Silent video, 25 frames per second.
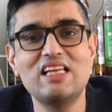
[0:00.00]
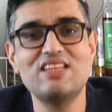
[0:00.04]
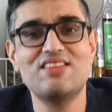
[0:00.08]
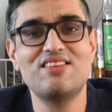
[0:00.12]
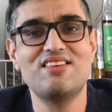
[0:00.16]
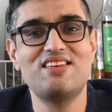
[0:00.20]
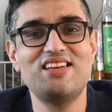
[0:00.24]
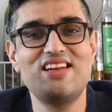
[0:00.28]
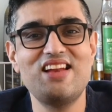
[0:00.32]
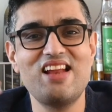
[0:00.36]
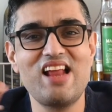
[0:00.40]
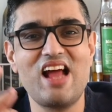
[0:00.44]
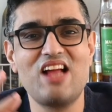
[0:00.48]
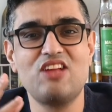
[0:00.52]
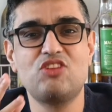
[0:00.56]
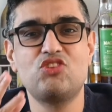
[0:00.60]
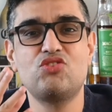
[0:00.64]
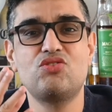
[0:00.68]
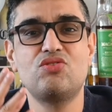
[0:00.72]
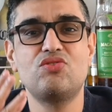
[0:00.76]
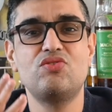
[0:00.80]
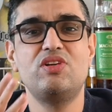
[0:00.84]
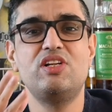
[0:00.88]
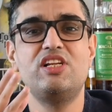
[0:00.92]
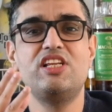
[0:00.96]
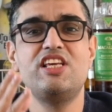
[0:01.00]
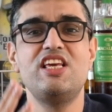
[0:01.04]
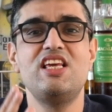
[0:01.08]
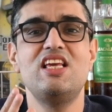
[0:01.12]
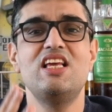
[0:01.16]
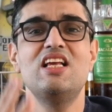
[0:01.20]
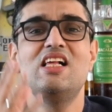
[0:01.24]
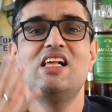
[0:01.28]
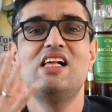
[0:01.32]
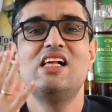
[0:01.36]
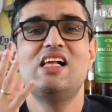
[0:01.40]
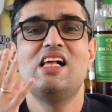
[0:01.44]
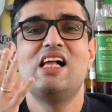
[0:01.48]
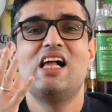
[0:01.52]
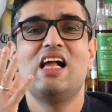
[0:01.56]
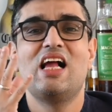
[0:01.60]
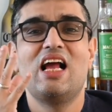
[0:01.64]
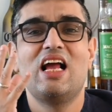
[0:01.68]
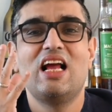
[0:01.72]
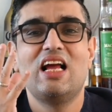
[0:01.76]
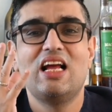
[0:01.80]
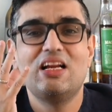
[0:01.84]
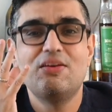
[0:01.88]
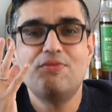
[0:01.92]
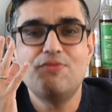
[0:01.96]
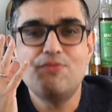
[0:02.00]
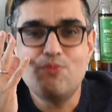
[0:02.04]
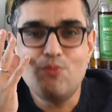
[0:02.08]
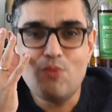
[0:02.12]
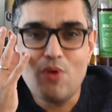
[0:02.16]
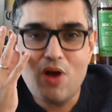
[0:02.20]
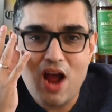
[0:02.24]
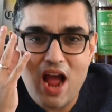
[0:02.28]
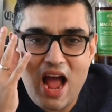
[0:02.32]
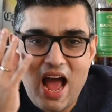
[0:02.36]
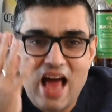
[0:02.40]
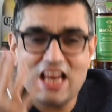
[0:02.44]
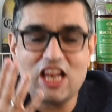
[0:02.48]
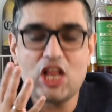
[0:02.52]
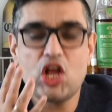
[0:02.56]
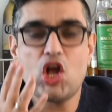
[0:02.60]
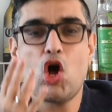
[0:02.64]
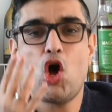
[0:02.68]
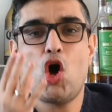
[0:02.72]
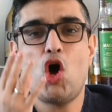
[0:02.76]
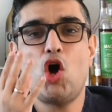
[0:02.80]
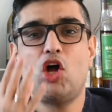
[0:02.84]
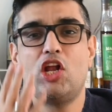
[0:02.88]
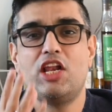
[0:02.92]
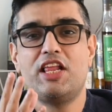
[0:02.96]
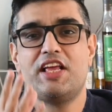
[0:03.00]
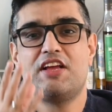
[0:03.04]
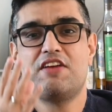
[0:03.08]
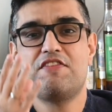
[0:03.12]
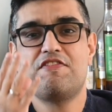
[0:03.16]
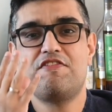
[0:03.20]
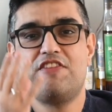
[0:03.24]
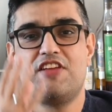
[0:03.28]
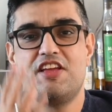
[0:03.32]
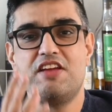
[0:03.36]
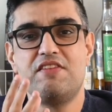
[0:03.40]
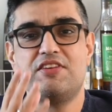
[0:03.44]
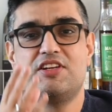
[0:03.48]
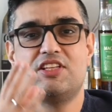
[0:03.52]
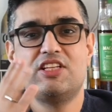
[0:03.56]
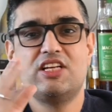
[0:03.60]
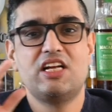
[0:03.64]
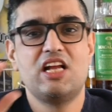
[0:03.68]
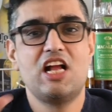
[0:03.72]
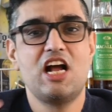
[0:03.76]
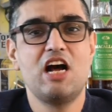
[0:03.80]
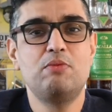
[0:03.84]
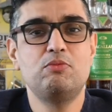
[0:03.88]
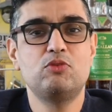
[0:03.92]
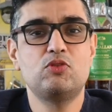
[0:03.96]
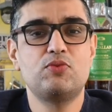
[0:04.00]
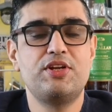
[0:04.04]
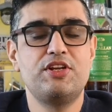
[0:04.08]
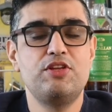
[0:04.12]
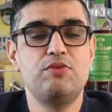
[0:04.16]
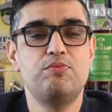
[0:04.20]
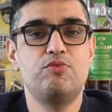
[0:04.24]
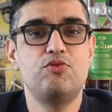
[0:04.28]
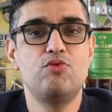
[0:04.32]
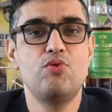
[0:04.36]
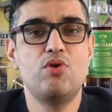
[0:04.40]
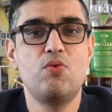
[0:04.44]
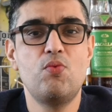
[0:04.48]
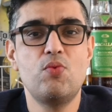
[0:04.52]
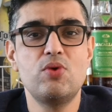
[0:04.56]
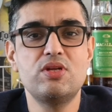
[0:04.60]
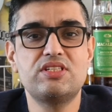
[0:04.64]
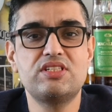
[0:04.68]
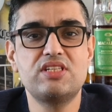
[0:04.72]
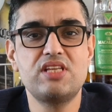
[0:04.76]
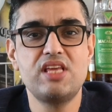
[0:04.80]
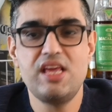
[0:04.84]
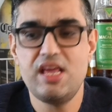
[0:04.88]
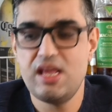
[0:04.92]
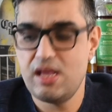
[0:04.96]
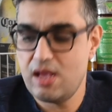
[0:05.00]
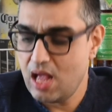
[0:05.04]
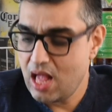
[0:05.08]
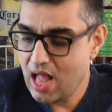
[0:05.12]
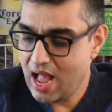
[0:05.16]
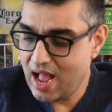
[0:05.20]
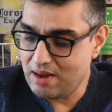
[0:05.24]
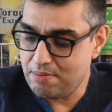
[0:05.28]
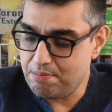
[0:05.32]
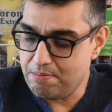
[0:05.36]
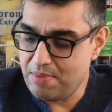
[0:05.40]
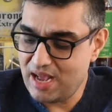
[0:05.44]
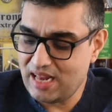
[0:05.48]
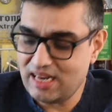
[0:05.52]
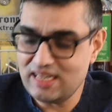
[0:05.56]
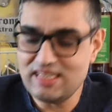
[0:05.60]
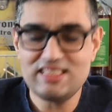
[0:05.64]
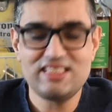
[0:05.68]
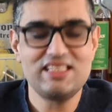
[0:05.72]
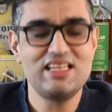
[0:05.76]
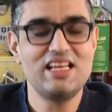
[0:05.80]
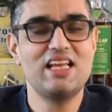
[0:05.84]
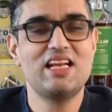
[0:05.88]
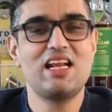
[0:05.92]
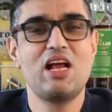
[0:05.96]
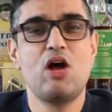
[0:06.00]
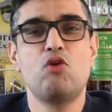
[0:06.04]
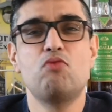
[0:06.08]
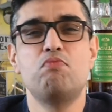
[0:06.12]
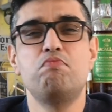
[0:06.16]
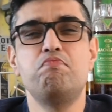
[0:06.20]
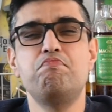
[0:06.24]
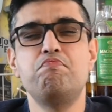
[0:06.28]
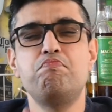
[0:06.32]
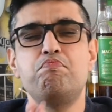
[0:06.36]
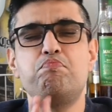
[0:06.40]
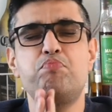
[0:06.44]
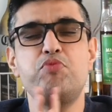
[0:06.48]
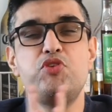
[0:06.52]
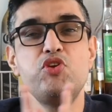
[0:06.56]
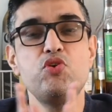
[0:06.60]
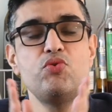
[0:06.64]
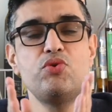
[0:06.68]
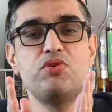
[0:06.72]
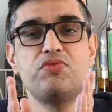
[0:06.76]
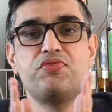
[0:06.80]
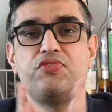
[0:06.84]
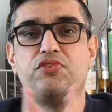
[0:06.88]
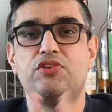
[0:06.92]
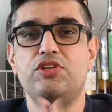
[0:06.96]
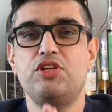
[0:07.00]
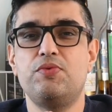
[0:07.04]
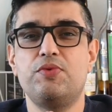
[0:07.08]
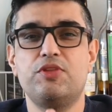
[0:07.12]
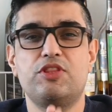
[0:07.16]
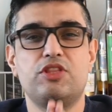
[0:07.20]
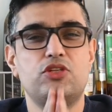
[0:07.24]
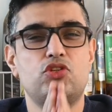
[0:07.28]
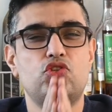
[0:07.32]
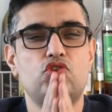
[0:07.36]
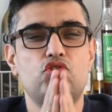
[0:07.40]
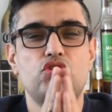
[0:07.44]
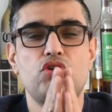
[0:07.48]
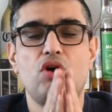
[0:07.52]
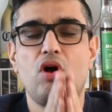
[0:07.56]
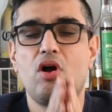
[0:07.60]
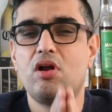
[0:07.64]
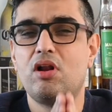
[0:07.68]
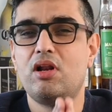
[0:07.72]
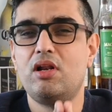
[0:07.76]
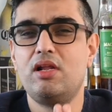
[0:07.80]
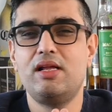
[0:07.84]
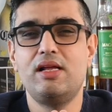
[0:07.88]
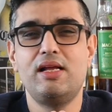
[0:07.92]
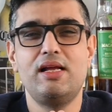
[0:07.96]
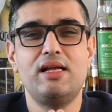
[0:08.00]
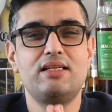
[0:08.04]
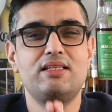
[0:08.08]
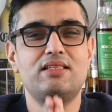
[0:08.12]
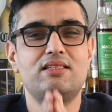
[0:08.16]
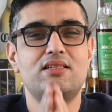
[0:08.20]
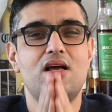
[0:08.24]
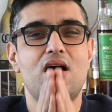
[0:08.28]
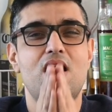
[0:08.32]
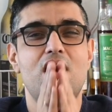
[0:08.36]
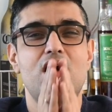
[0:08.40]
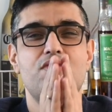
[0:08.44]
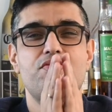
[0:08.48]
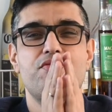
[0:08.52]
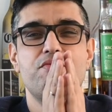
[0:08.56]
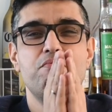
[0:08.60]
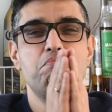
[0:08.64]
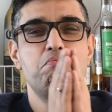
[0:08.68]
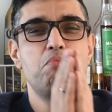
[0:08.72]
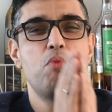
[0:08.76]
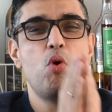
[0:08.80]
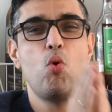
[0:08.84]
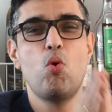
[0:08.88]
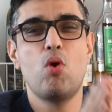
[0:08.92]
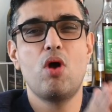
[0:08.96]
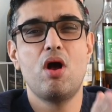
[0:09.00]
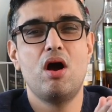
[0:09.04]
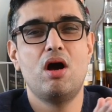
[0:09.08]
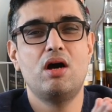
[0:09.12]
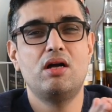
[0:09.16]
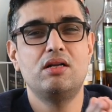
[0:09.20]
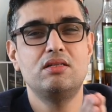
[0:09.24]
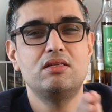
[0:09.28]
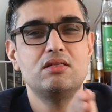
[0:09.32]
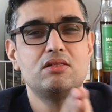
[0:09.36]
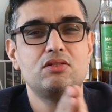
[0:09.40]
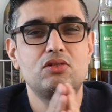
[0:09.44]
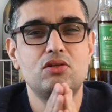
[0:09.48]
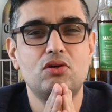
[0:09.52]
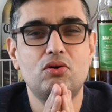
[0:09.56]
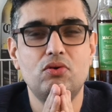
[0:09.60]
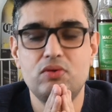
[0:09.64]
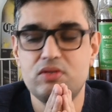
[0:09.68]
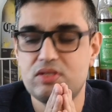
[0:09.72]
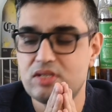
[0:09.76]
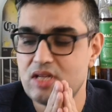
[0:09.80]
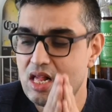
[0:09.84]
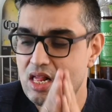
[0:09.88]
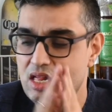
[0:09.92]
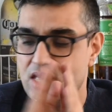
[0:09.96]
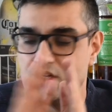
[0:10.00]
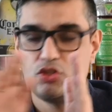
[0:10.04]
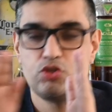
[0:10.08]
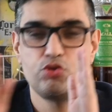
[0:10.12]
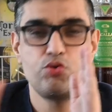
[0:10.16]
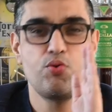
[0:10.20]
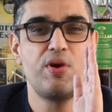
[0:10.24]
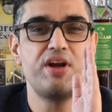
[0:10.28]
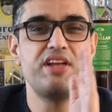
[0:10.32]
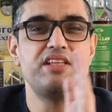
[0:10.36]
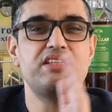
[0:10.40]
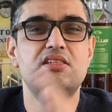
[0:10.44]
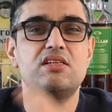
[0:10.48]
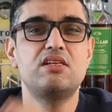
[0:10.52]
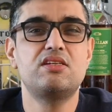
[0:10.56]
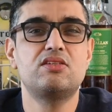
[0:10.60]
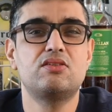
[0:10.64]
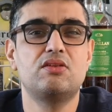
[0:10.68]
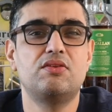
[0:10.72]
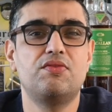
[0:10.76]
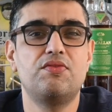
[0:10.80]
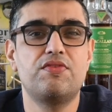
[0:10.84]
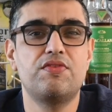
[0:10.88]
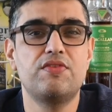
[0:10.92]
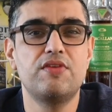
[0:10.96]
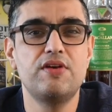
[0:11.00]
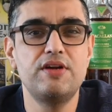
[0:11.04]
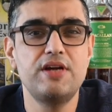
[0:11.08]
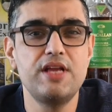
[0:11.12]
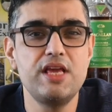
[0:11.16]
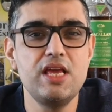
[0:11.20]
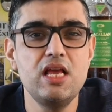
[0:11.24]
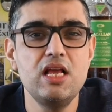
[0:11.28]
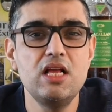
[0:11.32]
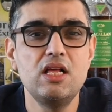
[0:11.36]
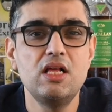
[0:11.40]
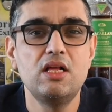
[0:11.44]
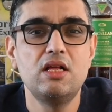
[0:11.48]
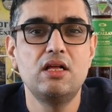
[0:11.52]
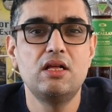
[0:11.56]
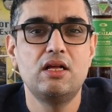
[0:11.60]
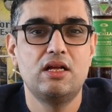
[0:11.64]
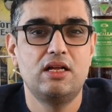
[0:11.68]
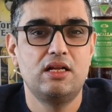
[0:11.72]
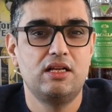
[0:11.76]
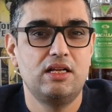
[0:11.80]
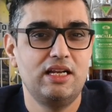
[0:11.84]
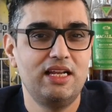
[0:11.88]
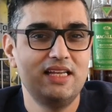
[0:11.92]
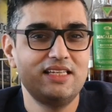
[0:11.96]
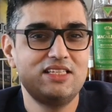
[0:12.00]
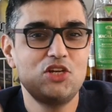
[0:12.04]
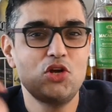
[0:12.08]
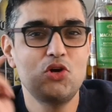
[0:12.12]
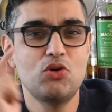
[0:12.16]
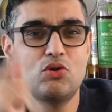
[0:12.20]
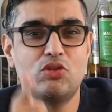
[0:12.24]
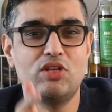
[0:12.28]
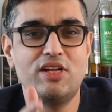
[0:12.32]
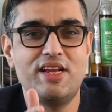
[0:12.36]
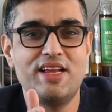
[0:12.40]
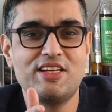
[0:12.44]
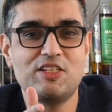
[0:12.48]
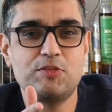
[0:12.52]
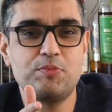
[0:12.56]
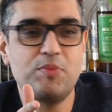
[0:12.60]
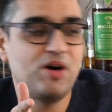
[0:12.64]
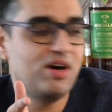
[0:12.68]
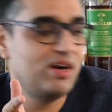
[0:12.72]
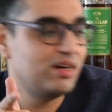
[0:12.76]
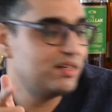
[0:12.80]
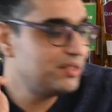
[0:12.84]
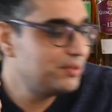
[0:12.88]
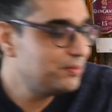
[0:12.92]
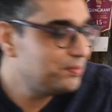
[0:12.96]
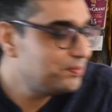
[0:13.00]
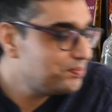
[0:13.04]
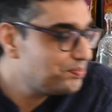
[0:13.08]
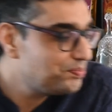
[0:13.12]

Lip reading: the naturally alcoholic flavor that comes when you brew a whiskey and balancing it out beautifully with the chocolate, the mocha undertones. 26 on 30. Let's go to the next part.